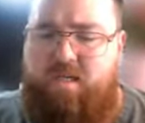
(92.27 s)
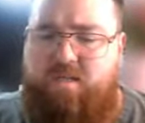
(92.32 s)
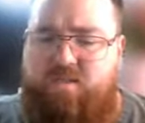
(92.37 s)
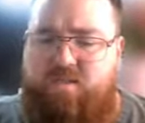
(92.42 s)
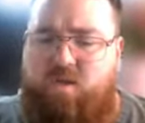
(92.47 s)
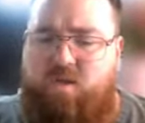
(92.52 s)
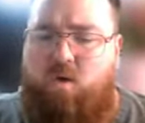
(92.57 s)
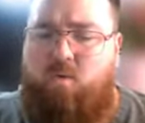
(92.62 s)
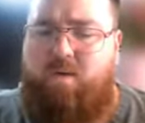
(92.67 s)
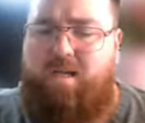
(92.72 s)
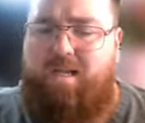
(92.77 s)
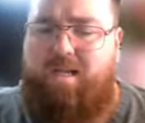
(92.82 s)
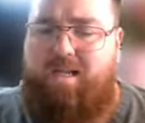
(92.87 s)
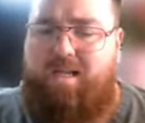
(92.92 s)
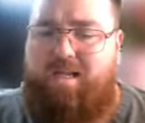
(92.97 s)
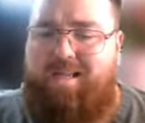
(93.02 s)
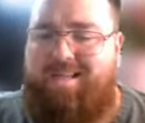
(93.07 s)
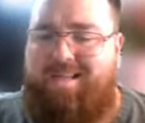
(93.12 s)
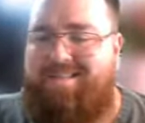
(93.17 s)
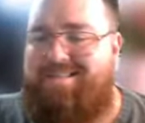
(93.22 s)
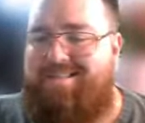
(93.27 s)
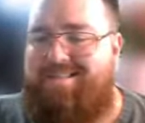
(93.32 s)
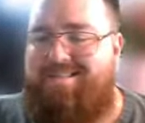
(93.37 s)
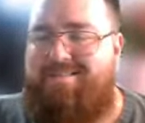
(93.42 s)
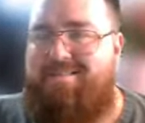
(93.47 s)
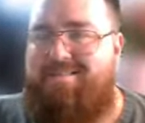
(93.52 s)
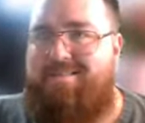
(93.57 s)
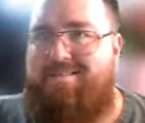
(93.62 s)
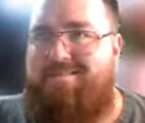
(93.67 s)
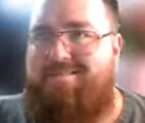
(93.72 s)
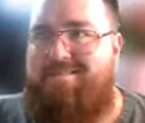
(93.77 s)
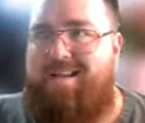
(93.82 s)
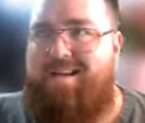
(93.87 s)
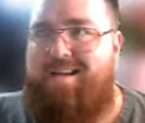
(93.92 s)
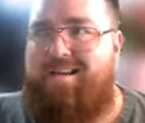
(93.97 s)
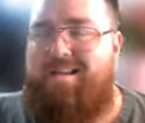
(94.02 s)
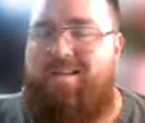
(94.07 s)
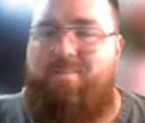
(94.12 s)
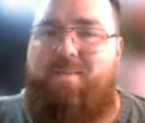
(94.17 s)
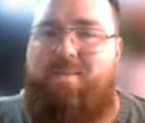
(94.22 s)
So it's
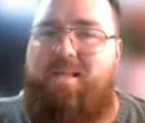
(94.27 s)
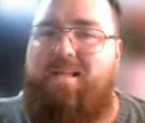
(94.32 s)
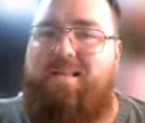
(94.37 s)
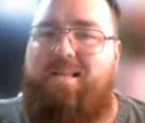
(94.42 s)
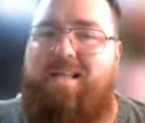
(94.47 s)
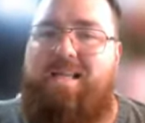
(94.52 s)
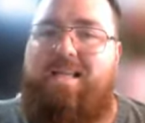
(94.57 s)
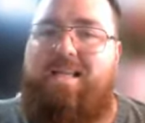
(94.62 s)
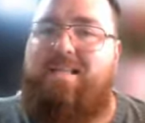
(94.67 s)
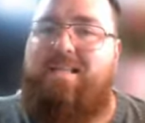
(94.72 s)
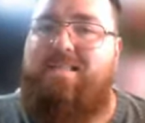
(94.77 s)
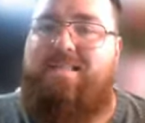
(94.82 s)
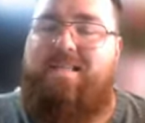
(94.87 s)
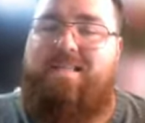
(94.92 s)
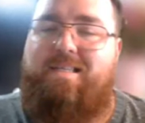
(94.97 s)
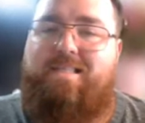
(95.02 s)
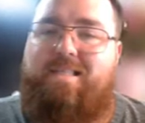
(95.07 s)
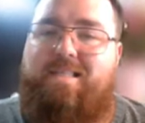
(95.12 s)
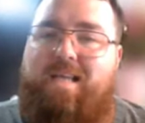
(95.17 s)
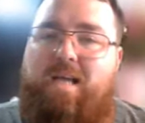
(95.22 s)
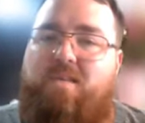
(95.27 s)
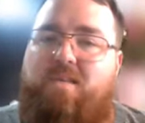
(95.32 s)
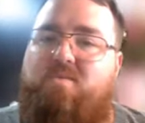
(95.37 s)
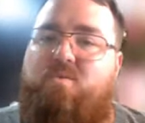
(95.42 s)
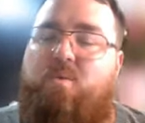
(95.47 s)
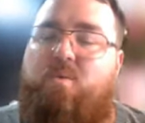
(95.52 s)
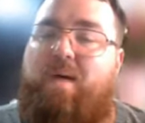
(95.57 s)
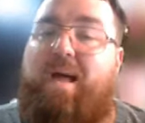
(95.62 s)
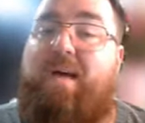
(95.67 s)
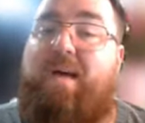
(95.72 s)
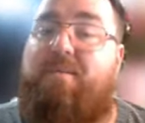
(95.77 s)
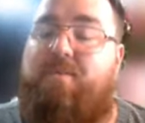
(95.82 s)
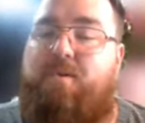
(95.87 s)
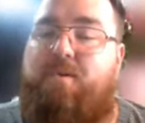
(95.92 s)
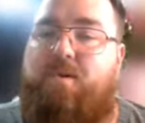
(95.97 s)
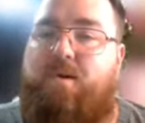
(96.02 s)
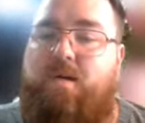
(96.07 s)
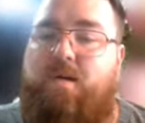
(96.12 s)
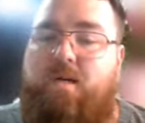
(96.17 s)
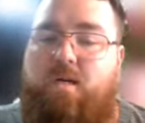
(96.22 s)
not going to be the easiest schedule
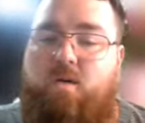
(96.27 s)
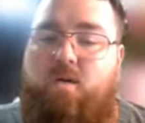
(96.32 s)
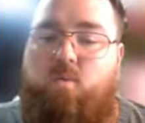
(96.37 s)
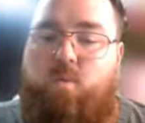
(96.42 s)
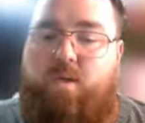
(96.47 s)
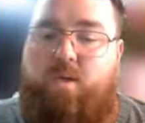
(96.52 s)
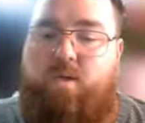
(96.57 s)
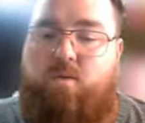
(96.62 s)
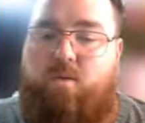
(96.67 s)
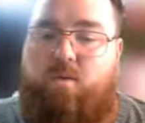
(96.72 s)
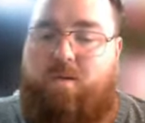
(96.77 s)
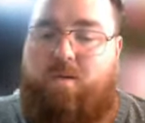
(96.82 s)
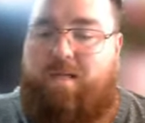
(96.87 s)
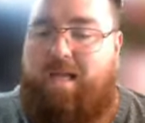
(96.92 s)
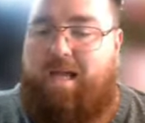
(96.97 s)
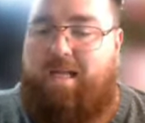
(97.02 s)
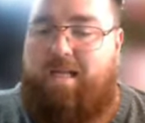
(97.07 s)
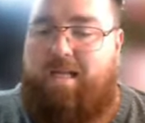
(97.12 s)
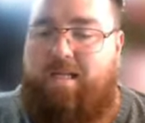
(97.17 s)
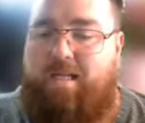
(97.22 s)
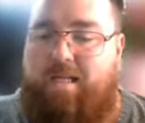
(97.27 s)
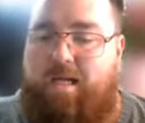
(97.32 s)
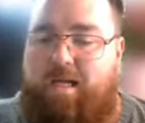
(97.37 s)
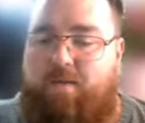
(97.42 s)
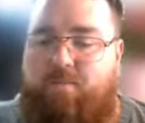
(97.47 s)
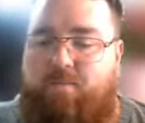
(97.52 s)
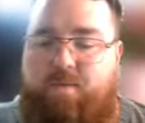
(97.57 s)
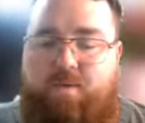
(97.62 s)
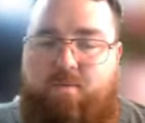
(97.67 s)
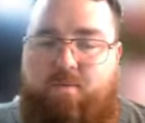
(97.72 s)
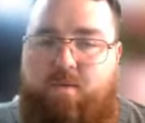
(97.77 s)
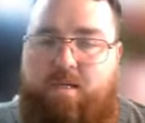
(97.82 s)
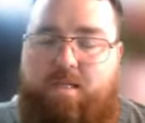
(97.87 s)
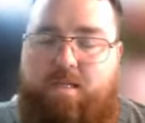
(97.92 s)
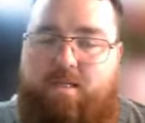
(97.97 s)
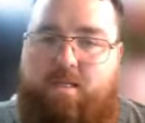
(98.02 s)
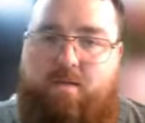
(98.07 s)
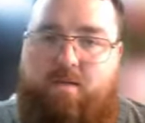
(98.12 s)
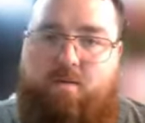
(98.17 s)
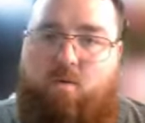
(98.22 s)
ever when you look at it, uh, when you look
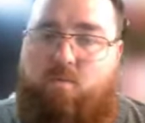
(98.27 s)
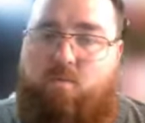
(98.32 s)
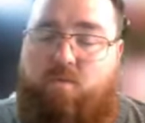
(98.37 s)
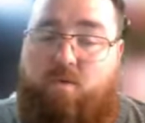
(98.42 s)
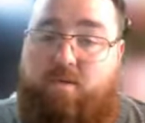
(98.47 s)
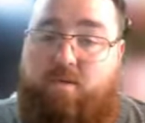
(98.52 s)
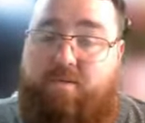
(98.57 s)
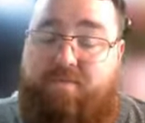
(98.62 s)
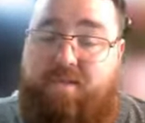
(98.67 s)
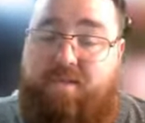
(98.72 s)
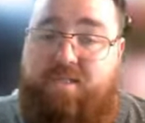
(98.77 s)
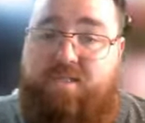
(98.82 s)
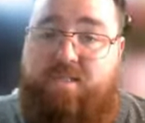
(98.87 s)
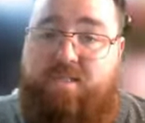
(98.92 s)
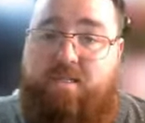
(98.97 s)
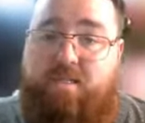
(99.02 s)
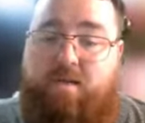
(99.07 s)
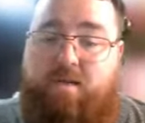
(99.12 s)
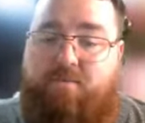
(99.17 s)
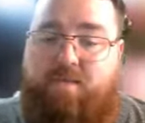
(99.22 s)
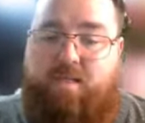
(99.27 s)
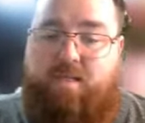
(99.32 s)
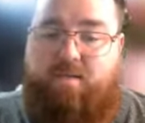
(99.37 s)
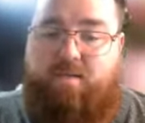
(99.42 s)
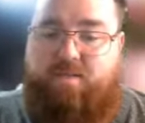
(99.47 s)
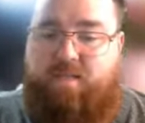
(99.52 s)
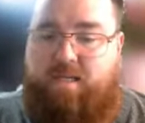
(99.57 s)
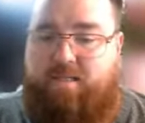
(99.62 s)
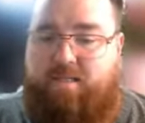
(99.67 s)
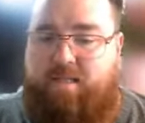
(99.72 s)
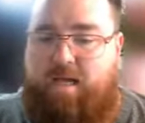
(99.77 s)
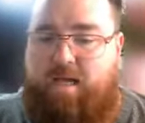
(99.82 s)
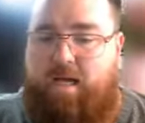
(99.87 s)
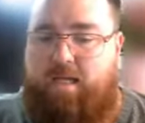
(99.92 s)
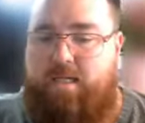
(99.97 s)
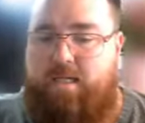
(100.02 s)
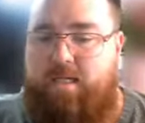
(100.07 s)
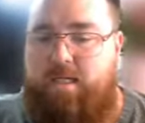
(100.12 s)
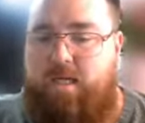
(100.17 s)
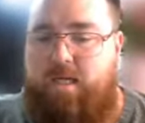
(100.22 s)
at the overall division and everything else like
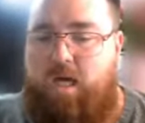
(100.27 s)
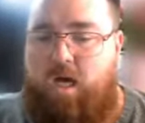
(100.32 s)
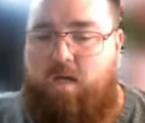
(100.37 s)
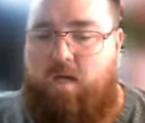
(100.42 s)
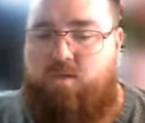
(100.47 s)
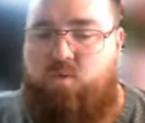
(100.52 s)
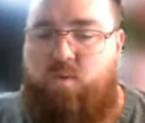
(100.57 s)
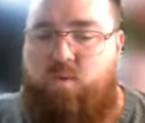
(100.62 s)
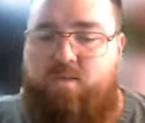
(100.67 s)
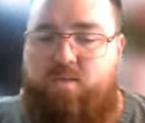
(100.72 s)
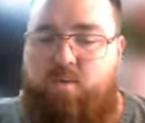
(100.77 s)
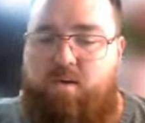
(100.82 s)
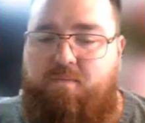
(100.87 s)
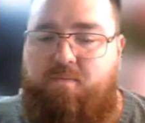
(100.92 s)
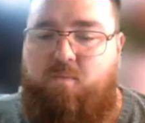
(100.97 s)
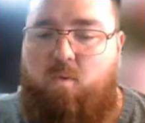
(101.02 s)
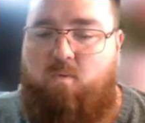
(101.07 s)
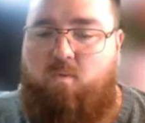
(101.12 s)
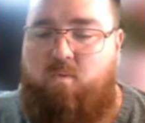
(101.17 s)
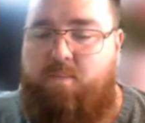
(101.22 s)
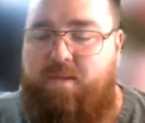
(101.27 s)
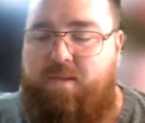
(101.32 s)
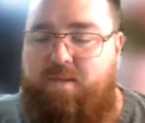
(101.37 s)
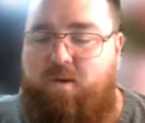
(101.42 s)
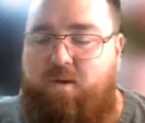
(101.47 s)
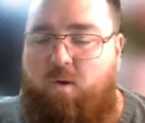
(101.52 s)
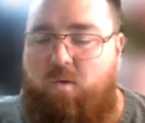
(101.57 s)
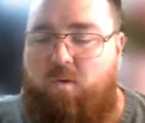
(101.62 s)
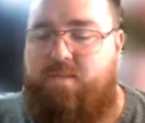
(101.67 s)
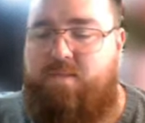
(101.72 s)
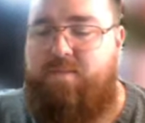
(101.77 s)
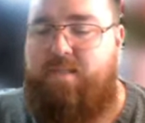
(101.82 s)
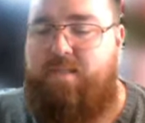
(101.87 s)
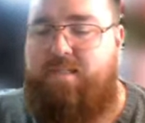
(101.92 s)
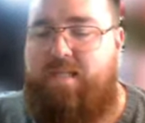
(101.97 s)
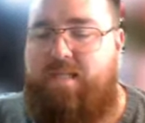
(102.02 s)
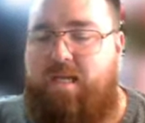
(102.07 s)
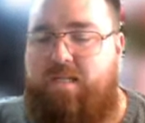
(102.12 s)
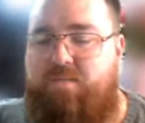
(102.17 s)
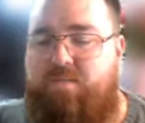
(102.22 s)
that. Uh, twenty twenty-four will be the
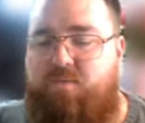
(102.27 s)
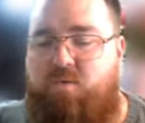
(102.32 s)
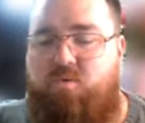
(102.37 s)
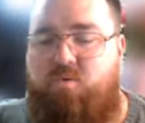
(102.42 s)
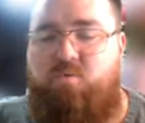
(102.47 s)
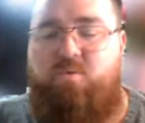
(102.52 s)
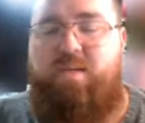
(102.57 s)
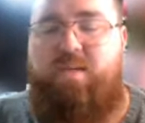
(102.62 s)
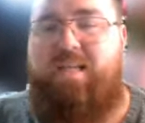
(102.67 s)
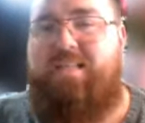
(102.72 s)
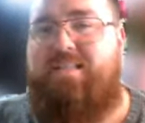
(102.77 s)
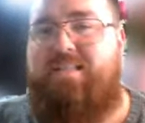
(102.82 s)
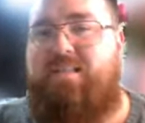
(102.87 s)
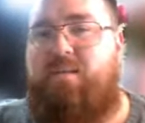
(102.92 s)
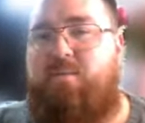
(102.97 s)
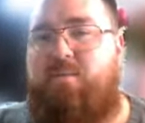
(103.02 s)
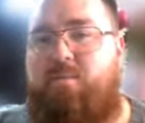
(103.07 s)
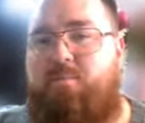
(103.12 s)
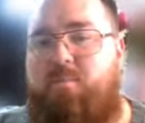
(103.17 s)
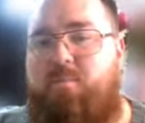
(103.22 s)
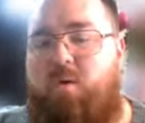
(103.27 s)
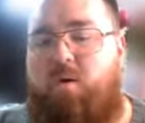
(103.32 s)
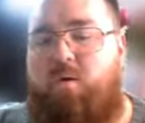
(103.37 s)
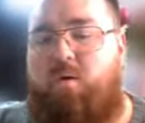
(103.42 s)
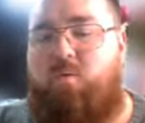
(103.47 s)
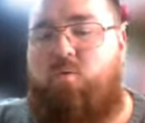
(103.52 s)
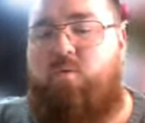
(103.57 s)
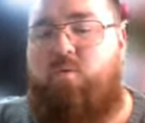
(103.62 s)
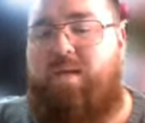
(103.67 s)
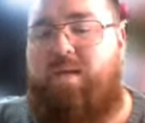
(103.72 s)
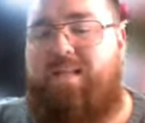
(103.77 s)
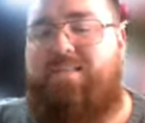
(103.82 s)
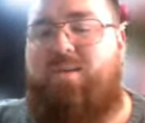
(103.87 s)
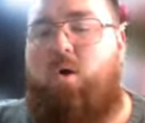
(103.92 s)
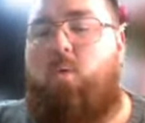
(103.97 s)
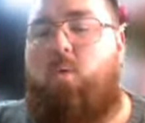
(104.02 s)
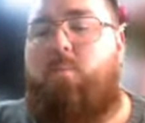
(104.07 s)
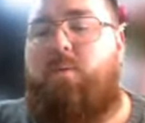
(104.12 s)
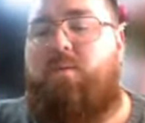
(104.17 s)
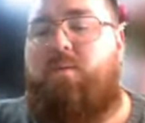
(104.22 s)
ultimate test for who gets the who gets
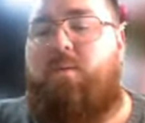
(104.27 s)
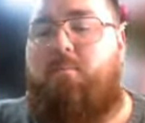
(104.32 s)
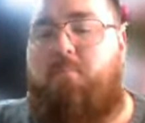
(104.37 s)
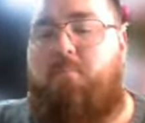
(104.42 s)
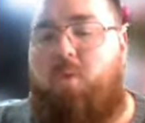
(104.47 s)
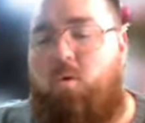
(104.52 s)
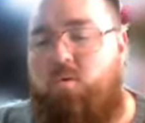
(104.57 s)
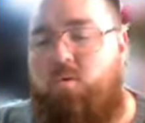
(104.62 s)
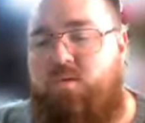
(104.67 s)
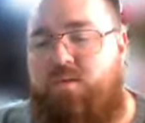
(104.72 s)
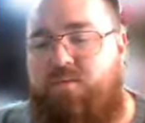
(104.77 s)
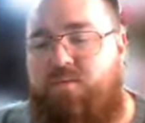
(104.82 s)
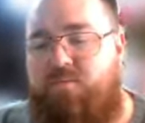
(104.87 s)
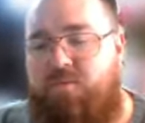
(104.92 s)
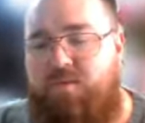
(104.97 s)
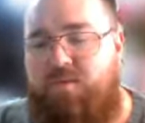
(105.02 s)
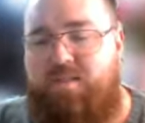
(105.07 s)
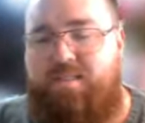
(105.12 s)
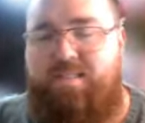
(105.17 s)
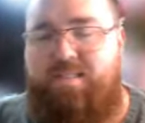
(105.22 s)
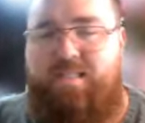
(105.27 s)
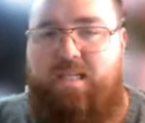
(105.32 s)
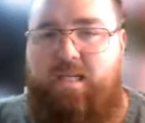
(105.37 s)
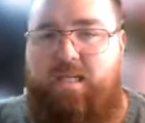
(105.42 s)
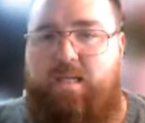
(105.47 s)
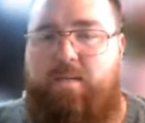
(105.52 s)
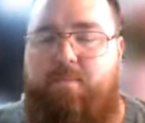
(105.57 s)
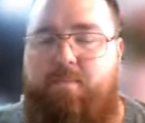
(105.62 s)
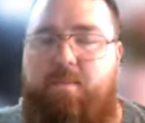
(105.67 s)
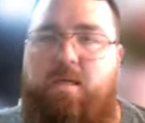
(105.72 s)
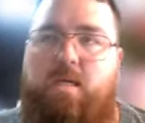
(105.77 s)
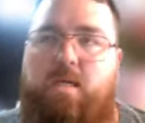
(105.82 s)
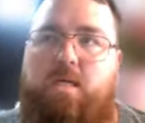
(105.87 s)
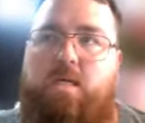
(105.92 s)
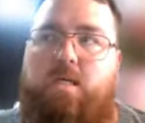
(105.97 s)
open the most for this team.